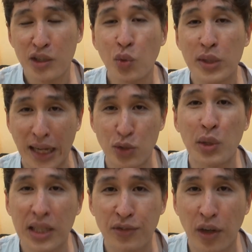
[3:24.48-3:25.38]
to get to
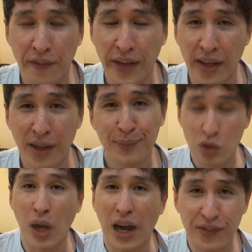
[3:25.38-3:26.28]
live with it. So
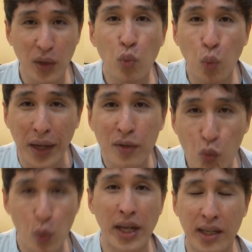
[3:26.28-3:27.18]
after
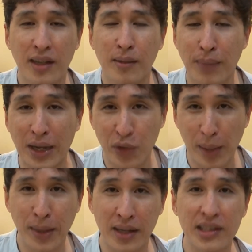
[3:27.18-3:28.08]
one week, my
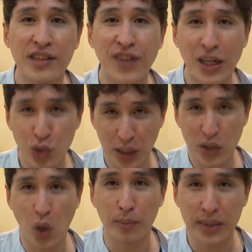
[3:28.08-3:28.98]
grandmother eventually
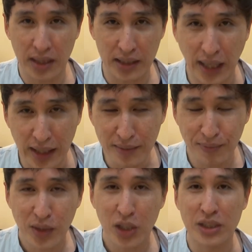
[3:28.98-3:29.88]
called me again.
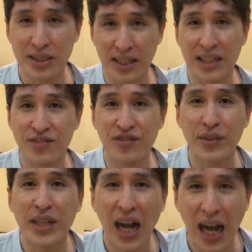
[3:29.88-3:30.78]
She said that it's
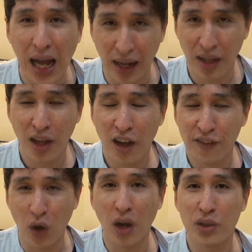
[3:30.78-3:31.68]
very hard
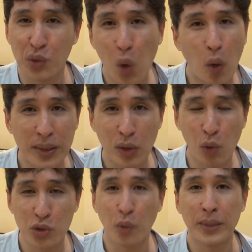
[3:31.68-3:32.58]
for her to call me
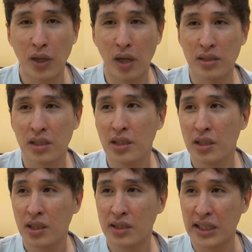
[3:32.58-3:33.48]
also because
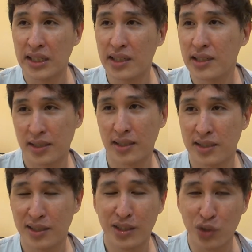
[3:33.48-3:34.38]
the
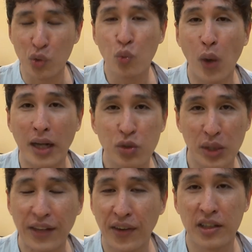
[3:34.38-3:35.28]
nurses don't want to
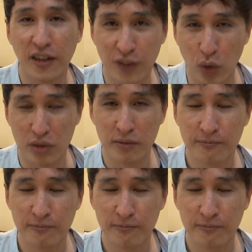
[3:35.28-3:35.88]
give her the phone.